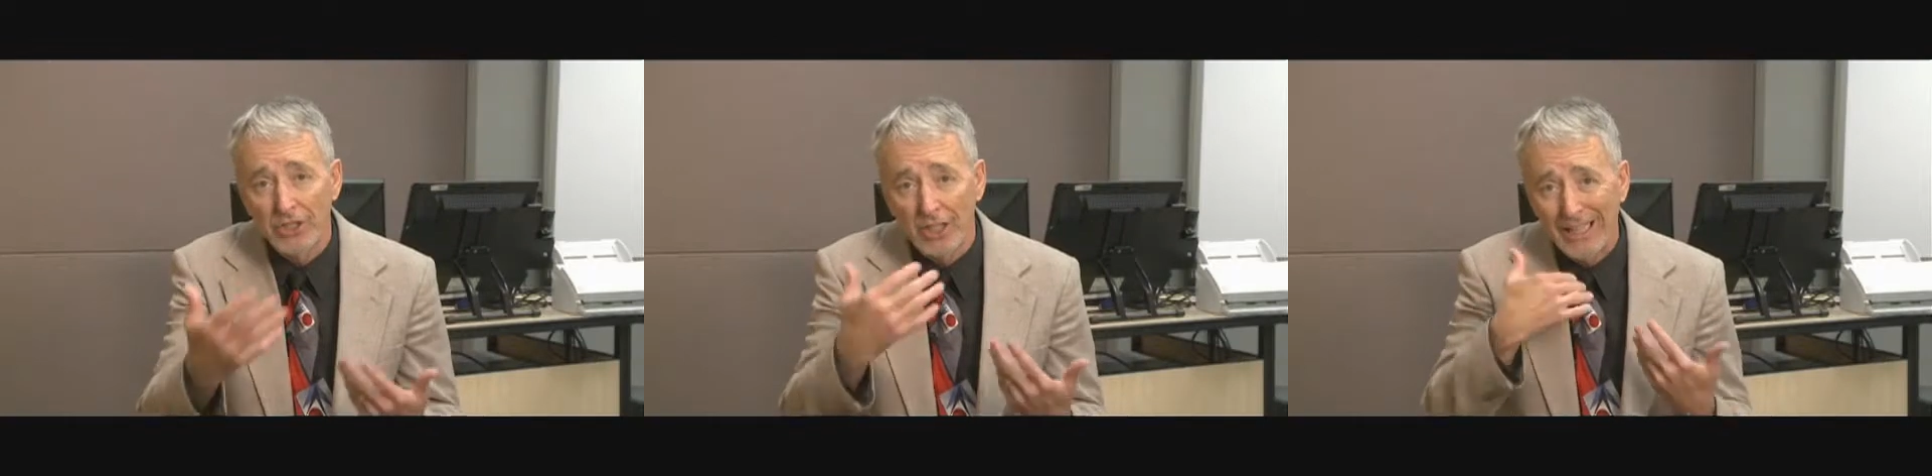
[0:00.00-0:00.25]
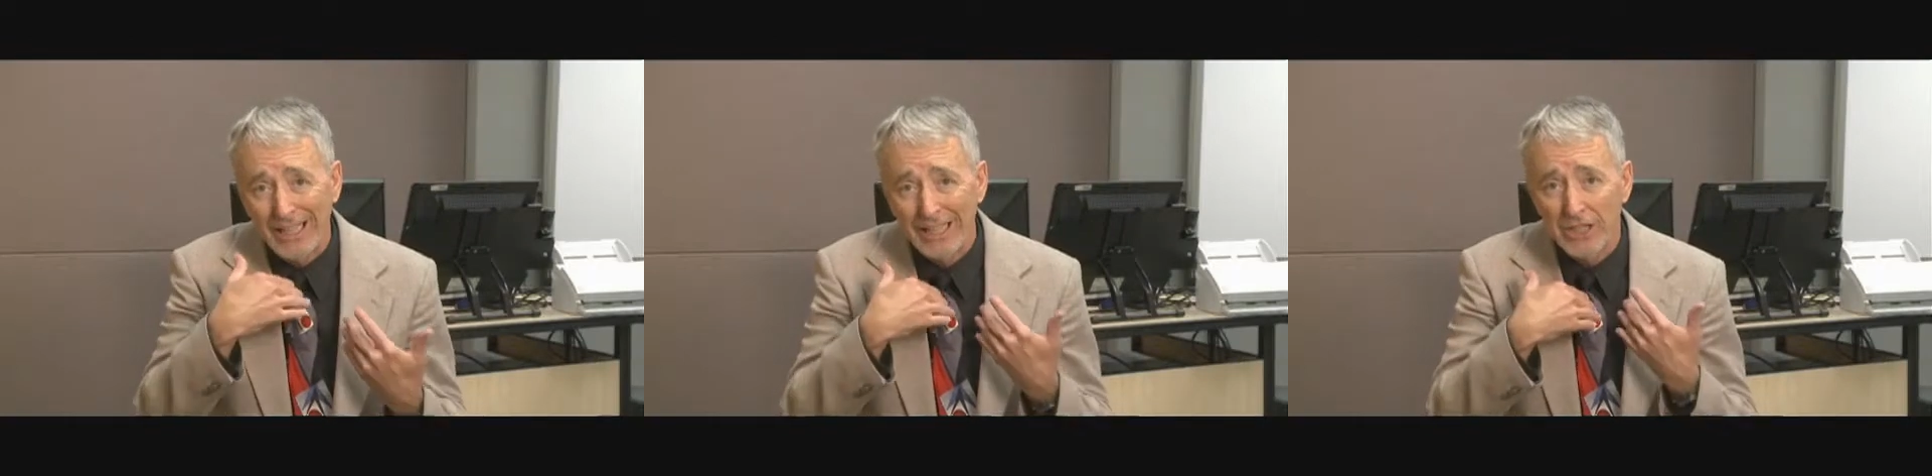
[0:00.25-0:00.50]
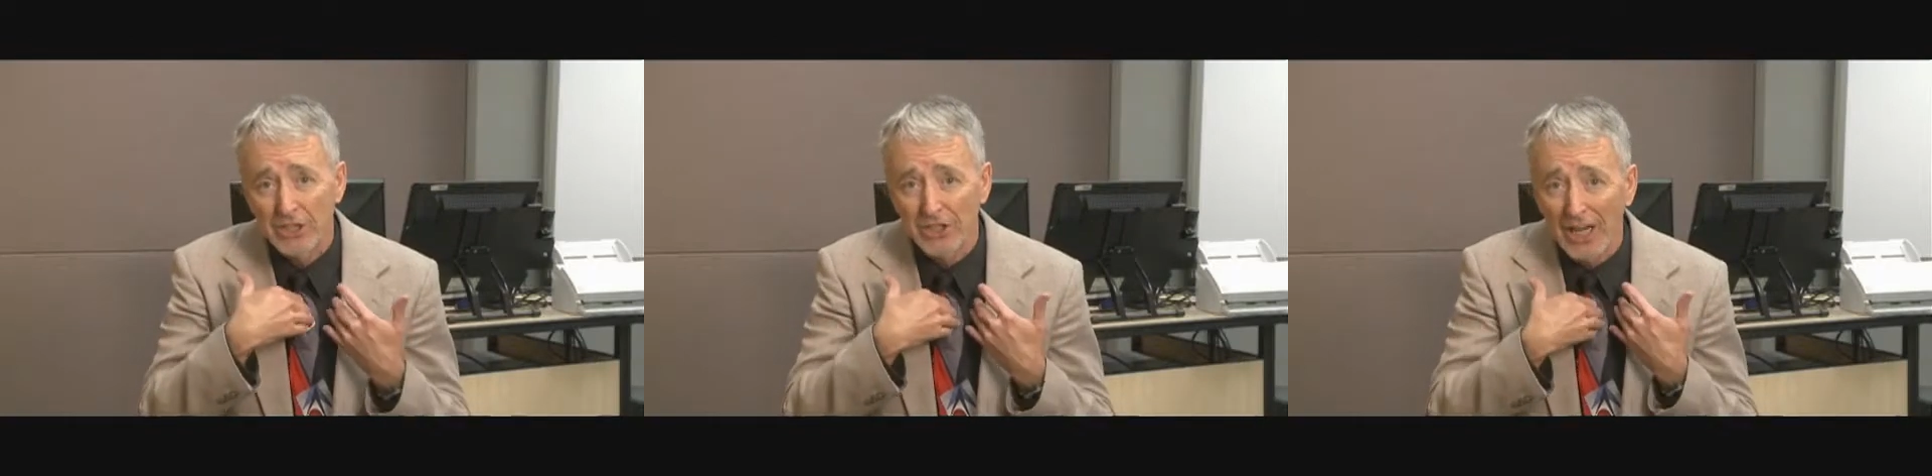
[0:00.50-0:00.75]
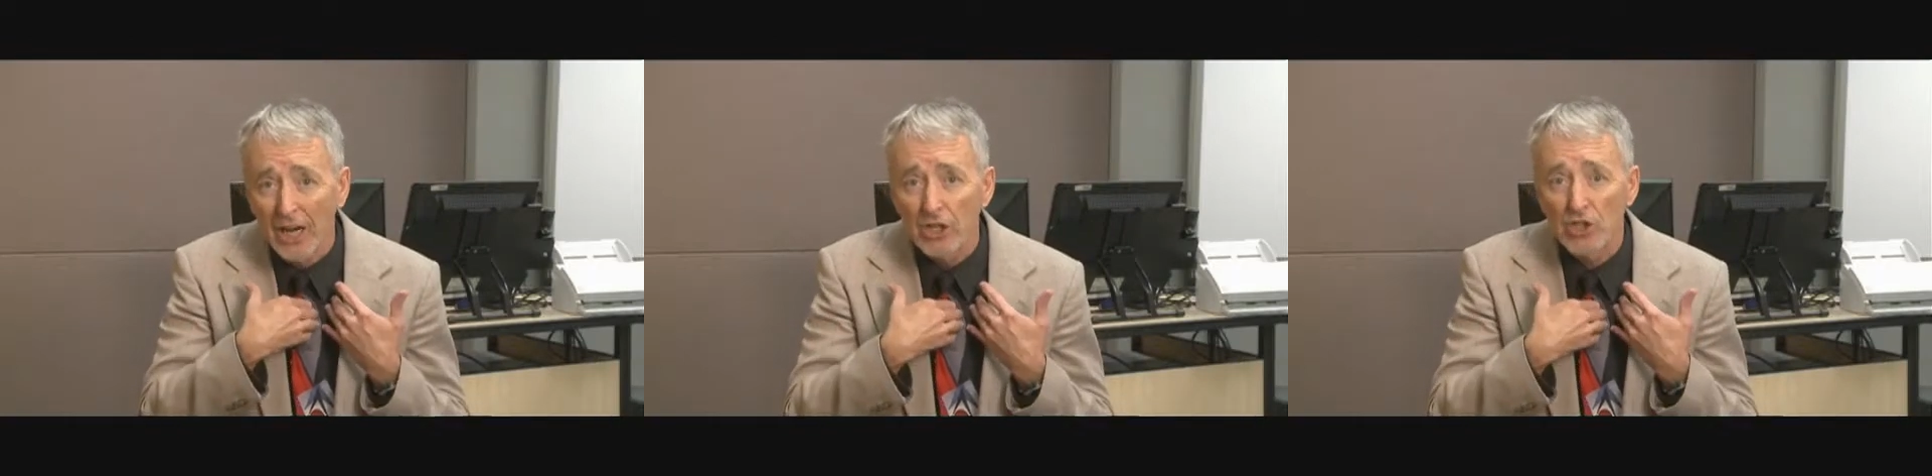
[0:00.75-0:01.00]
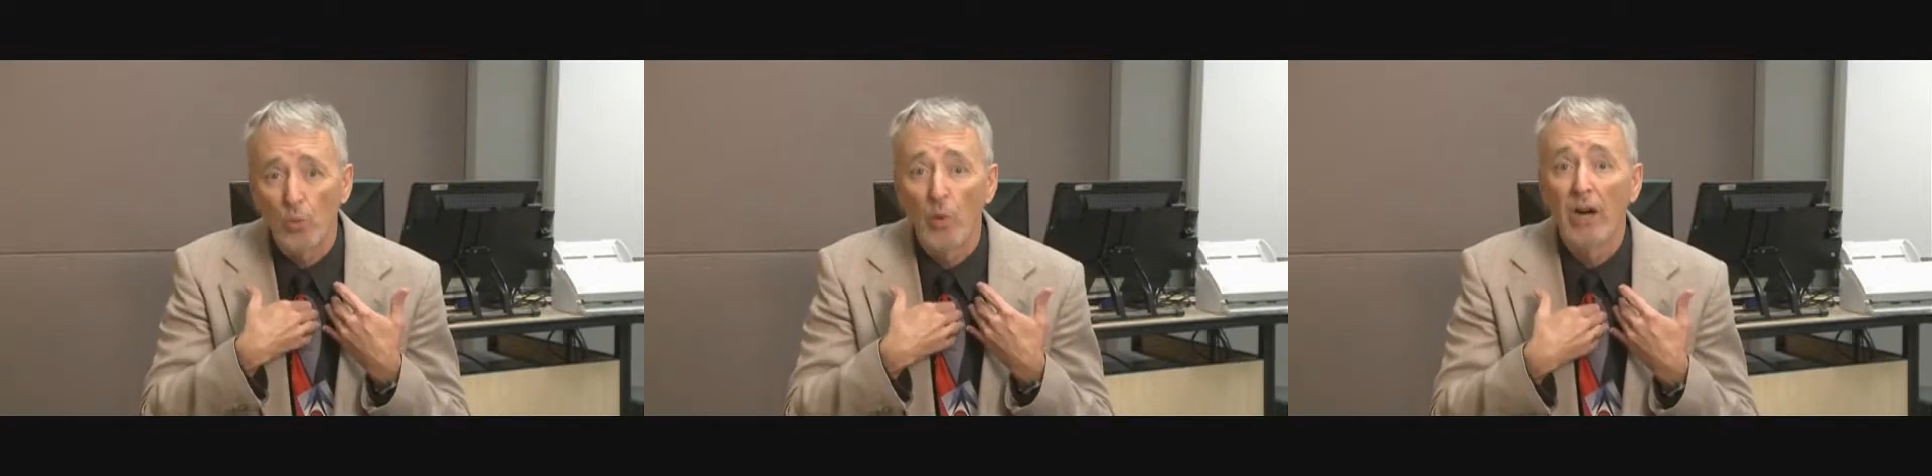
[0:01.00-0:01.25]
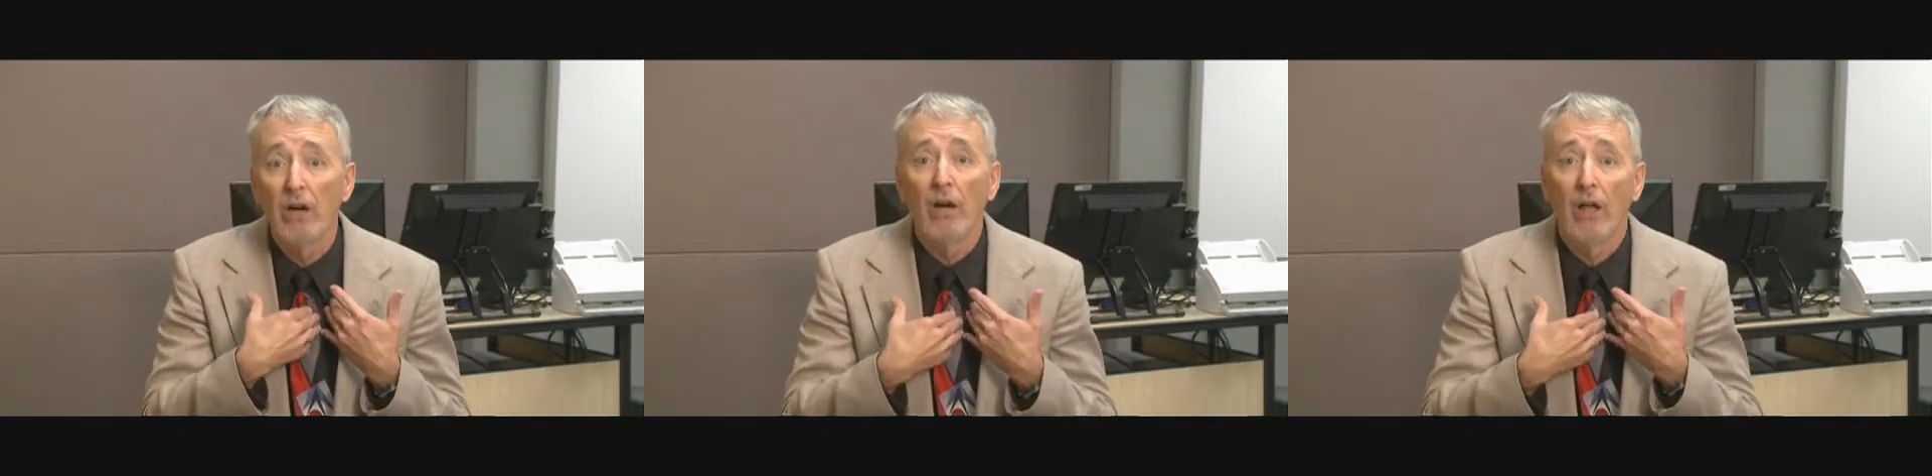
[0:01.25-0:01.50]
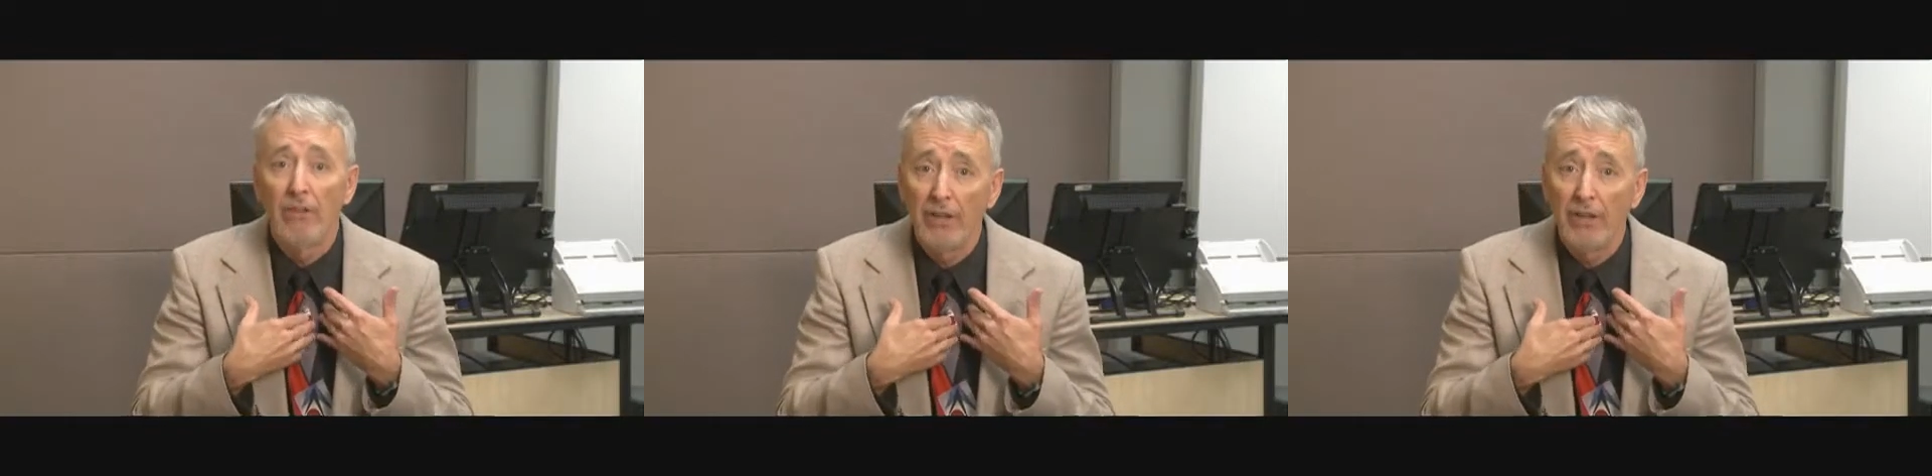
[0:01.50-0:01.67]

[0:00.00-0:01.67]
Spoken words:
is that it starts where